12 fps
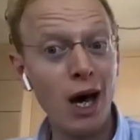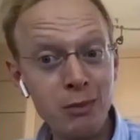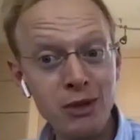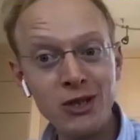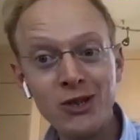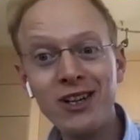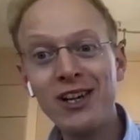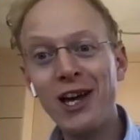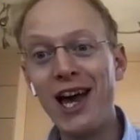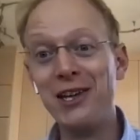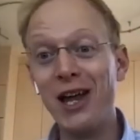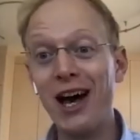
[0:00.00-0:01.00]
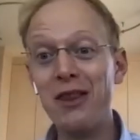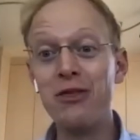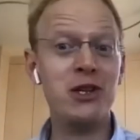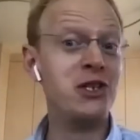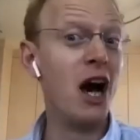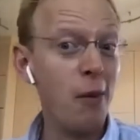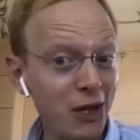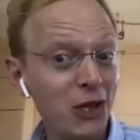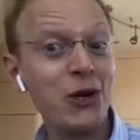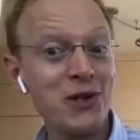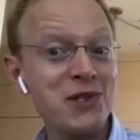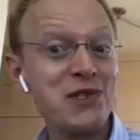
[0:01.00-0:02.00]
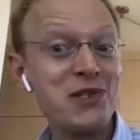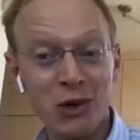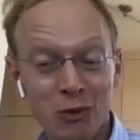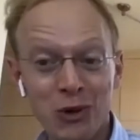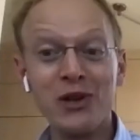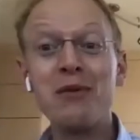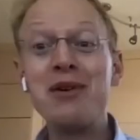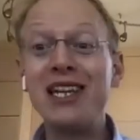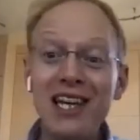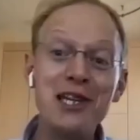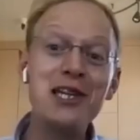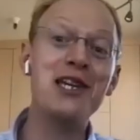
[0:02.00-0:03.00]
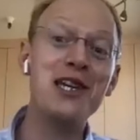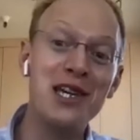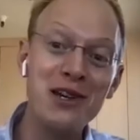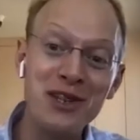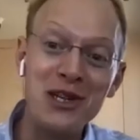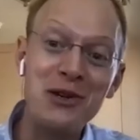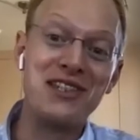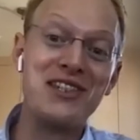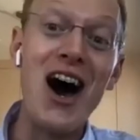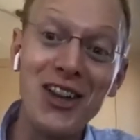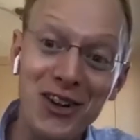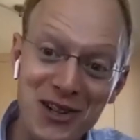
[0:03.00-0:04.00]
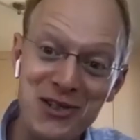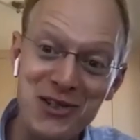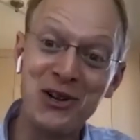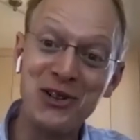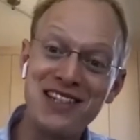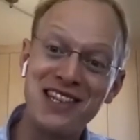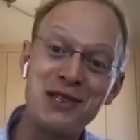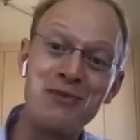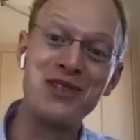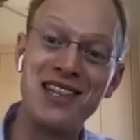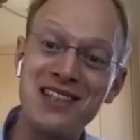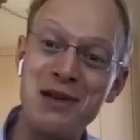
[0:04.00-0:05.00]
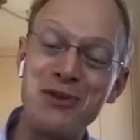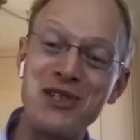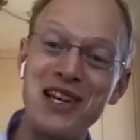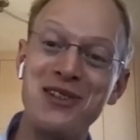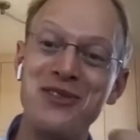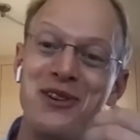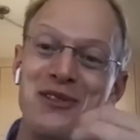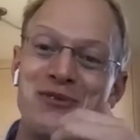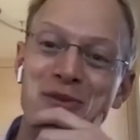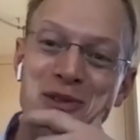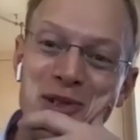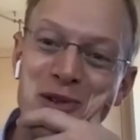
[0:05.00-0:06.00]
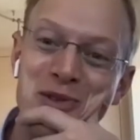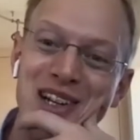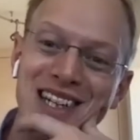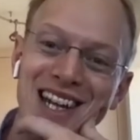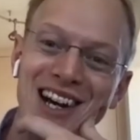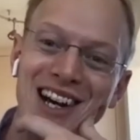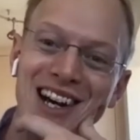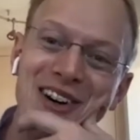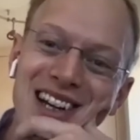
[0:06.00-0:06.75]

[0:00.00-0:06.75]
popular and not the dominant currency of the world. I mean, even the US dollar is only 60% of reserves right now.